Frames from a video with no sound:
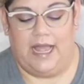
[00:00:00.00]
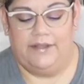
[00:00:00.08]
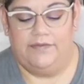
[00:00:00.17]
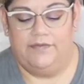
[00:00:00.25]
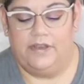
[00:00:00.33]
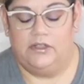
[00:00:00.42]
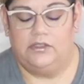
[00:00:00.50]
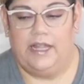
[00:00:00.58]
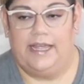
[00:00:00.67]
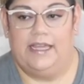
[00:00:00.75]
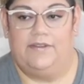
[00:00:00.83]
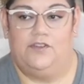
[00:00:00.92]
I feel
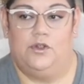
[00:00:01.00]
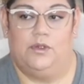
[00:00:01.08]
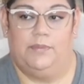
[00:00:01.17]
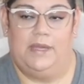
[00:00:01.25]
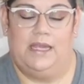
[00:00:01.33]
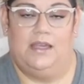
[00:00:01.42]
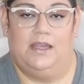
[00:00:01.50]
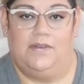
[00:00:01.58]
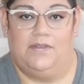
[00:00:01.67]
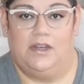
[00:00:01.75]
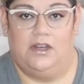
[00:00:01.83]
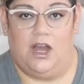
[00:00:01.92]
like if you're being
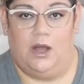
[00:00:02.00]
given an